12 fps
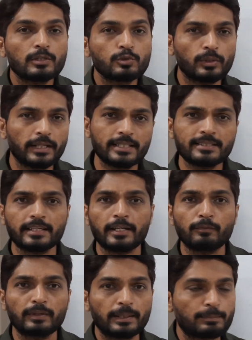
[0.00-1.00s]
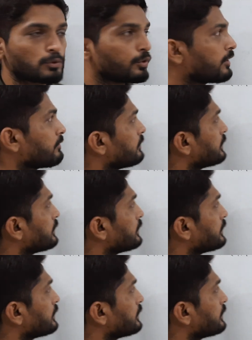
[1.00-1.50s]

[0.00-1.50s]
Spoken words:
So let us take one epsilon